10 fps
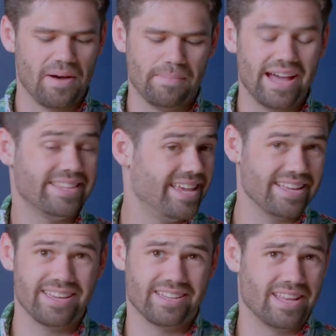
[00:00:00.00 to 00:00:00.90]
my
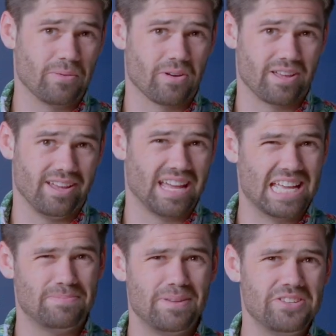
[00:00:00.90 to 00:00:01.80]
10 gig networking
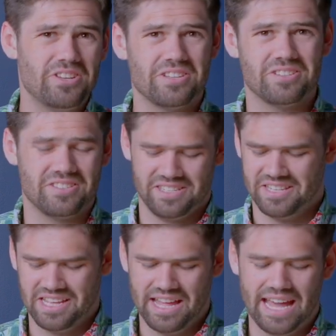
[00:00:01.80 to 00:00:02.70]
has been just,
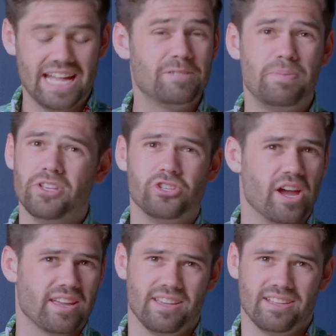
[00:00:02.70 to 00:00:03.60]
it's been
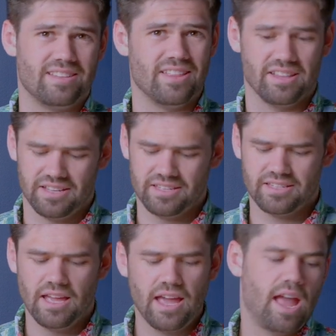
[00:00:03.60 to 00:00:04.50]
janky to say the least.